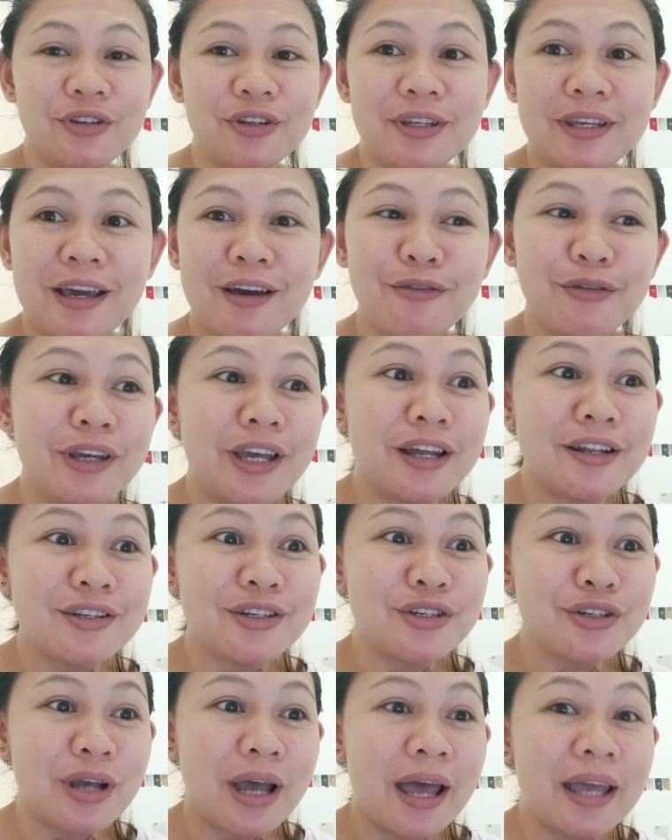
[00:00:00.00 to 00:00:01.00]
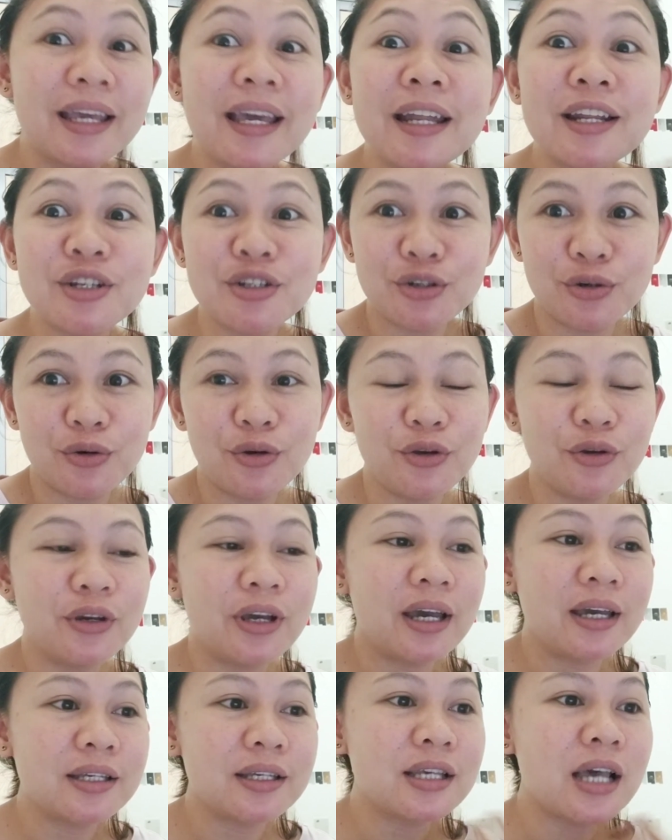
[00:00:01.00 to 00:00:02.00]
gonna show you
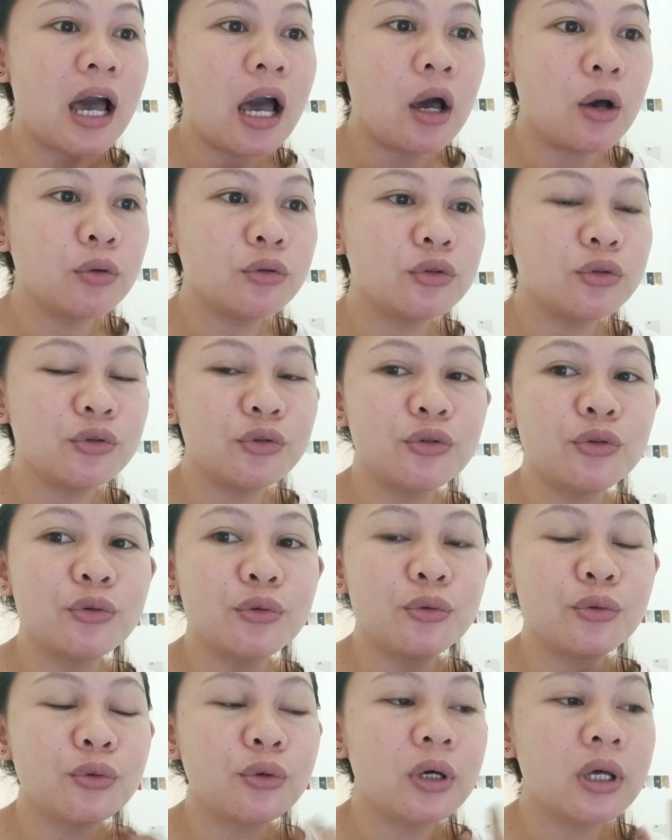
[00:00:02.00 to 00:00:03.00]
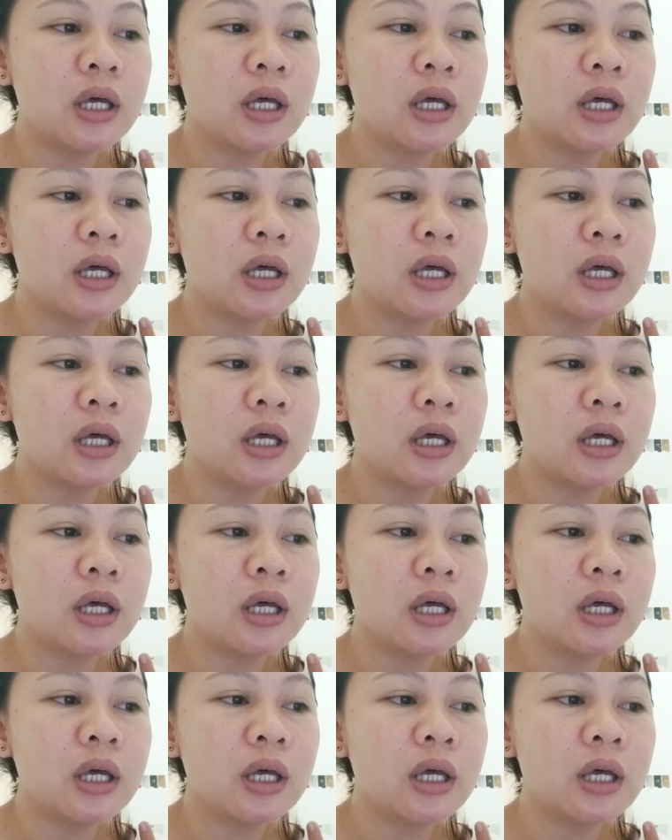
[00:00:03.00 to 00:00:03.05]
guys how to do